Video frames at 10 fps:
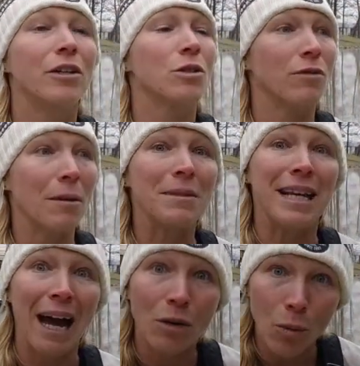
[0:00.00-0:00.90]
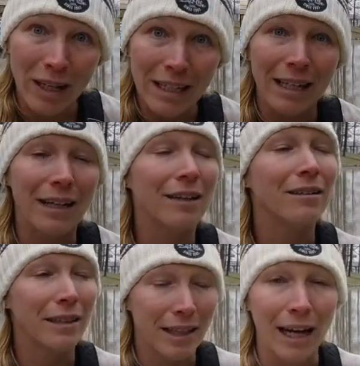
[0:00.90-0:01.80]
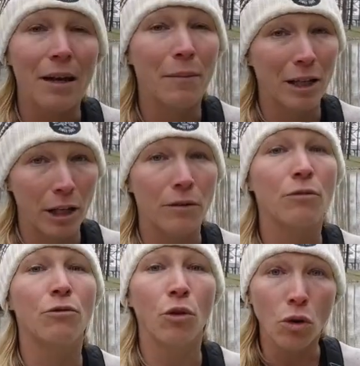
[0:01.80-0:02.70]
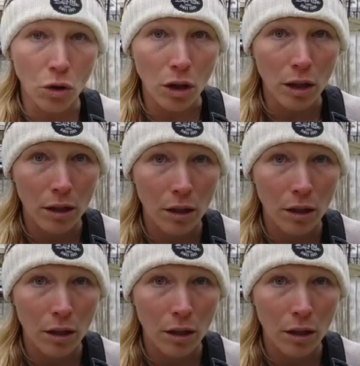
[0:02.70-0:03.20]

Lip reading: so if I'm downwinding, then I am in a full